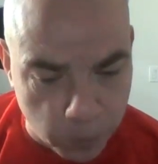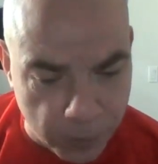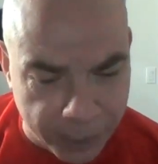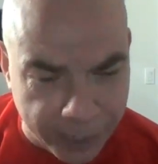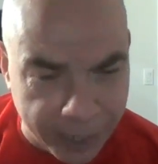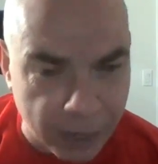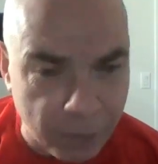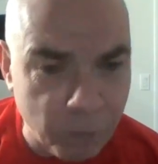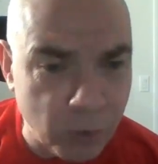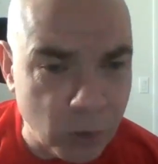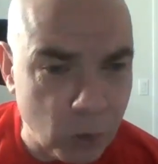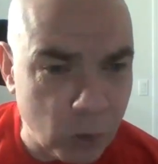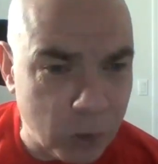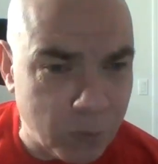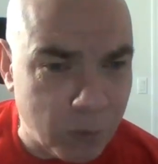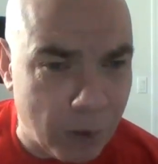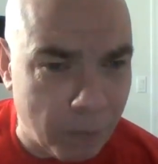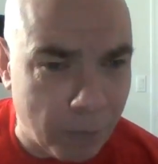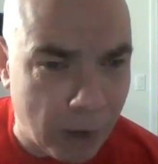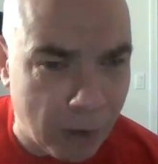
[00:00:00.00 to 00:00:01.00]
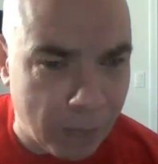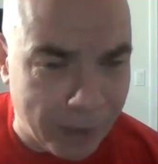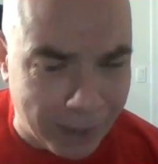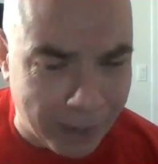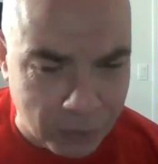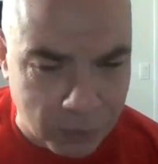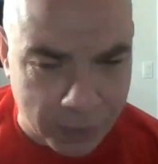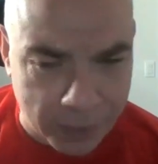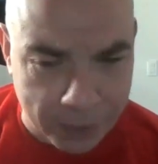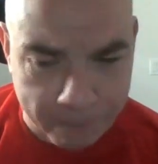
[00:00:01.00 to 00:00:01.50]
again produced by Bob
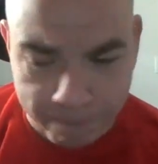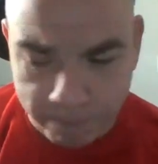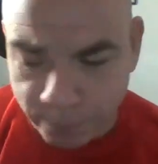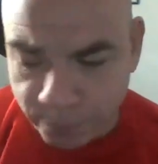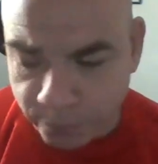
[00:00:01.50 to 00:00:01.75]
Ezrin.